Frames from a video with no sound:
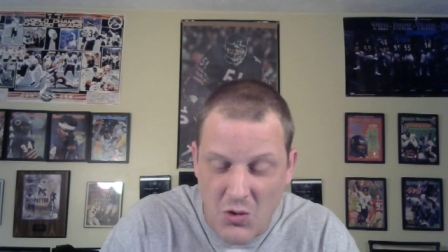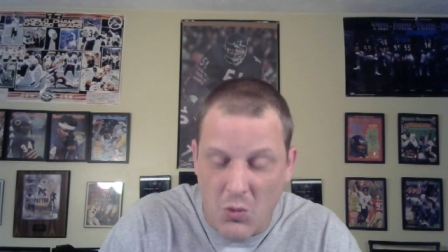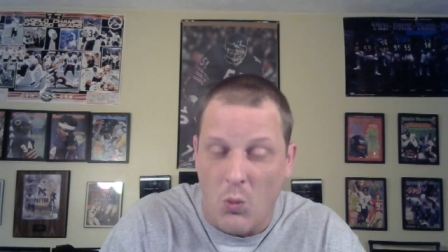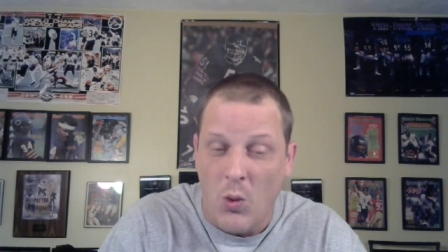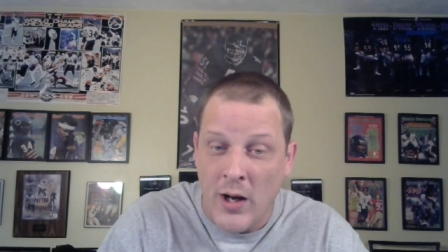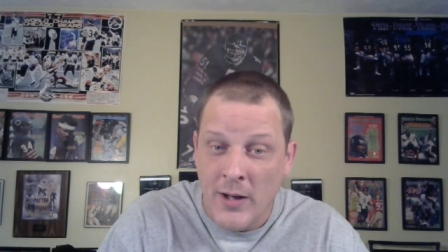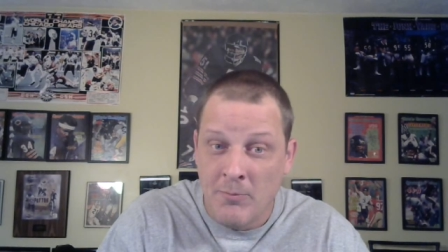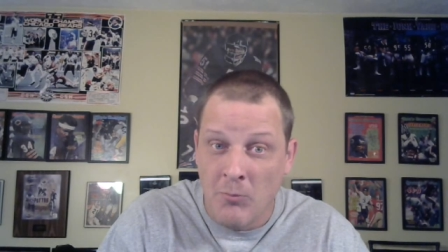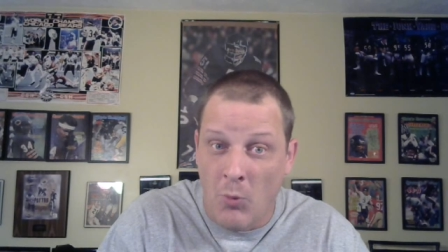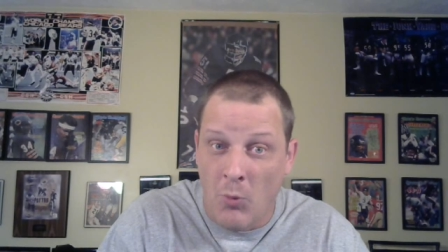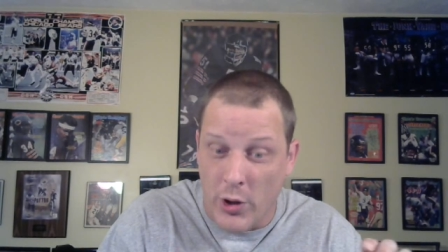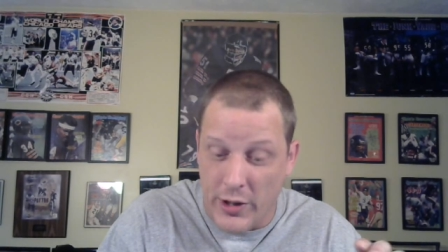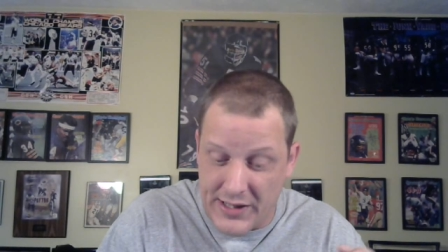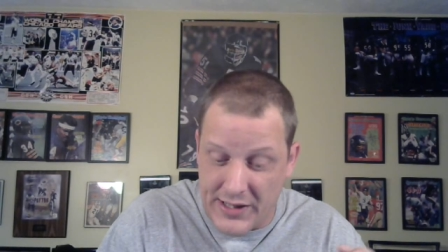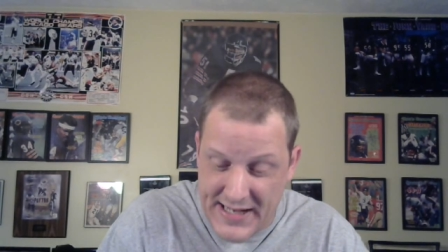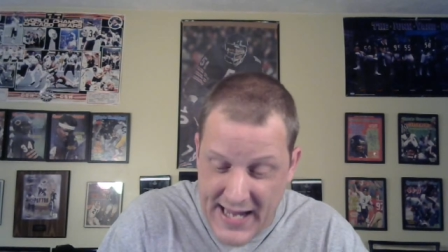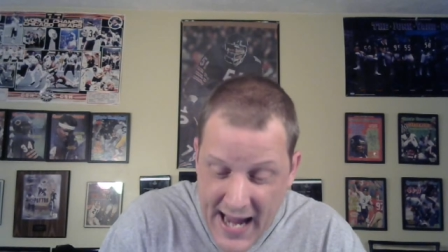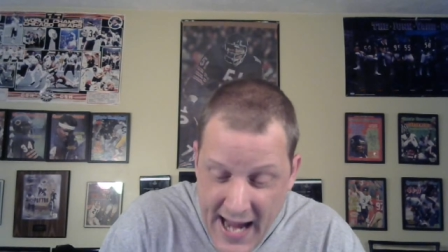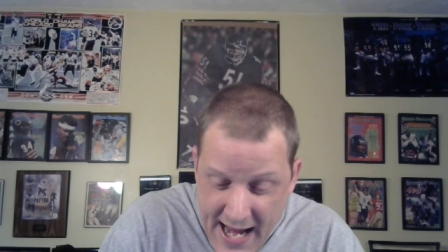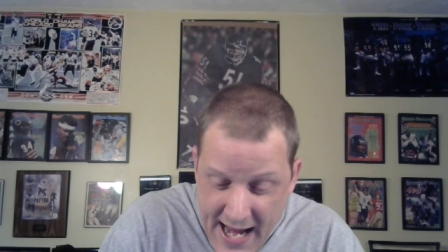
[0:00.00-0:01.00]
won more
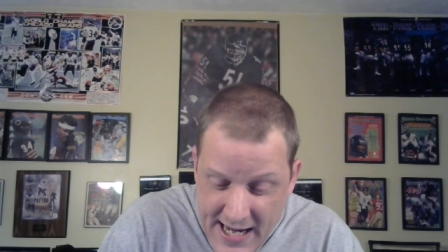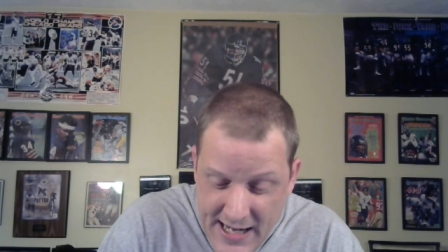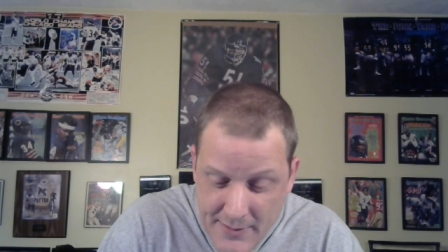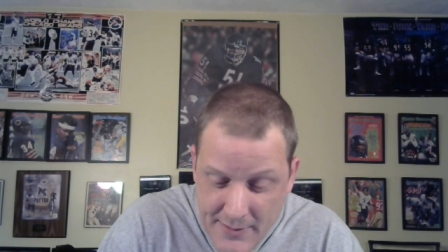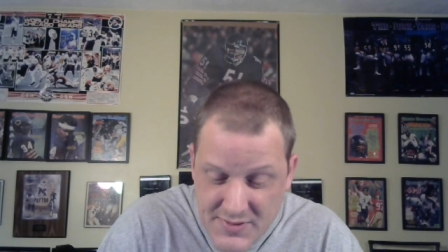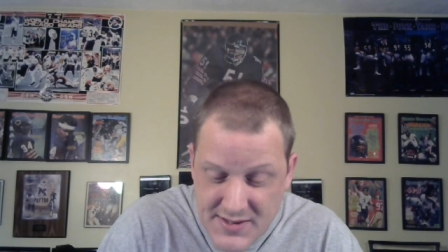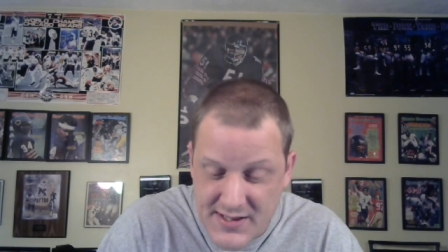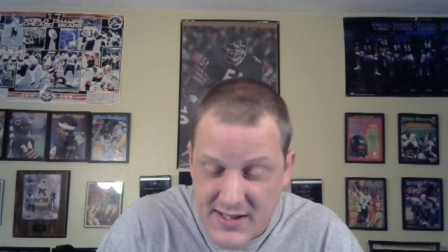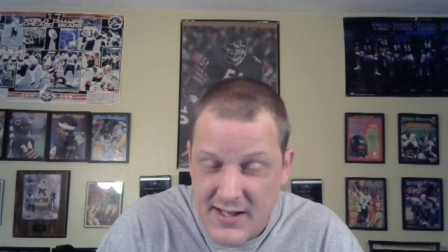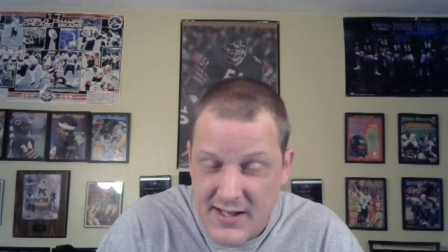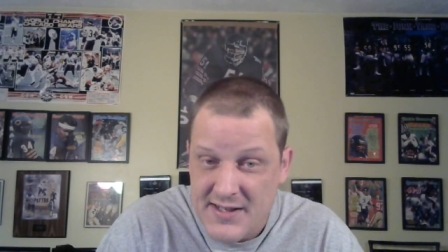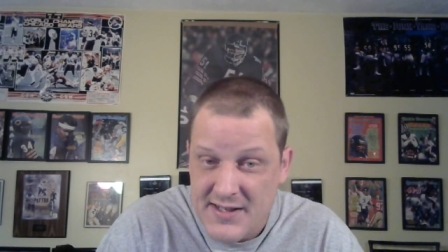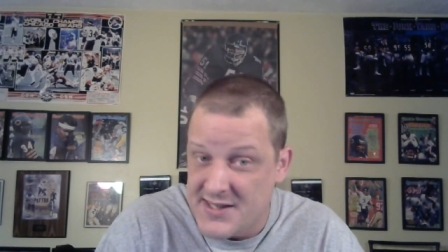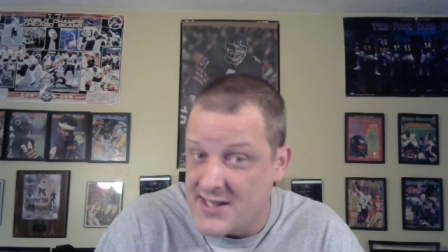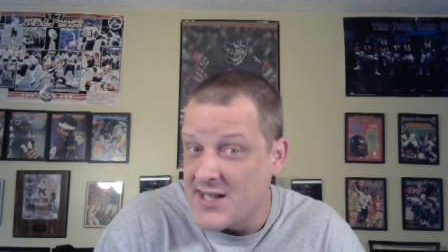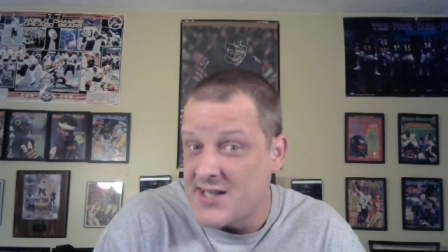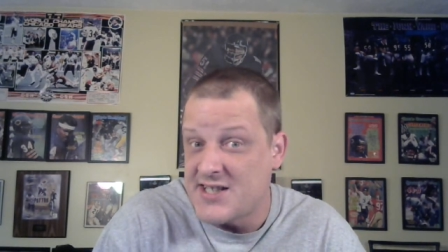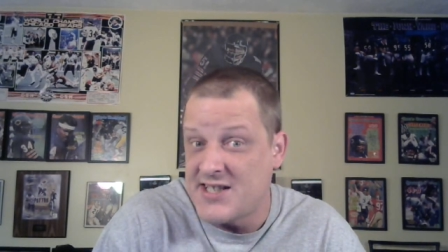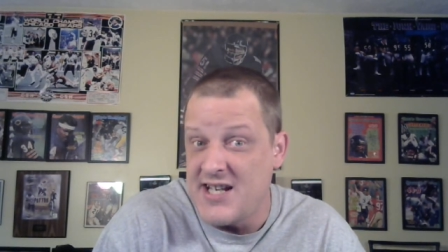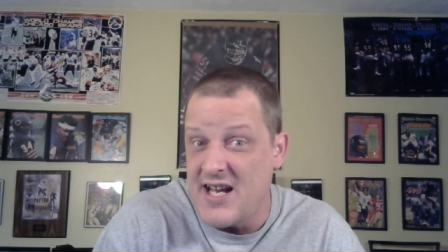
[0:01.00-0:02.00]
games,
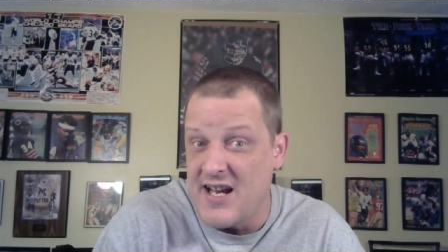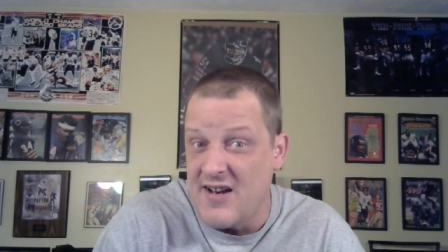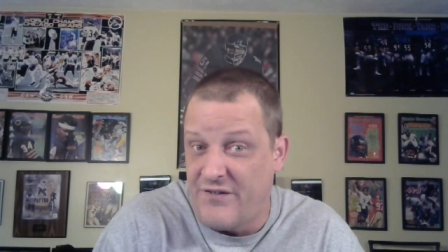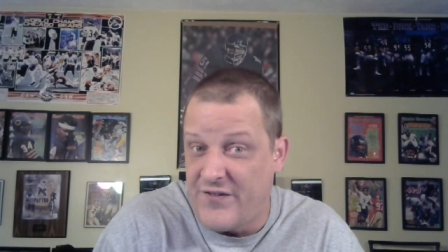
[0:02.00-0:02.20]
60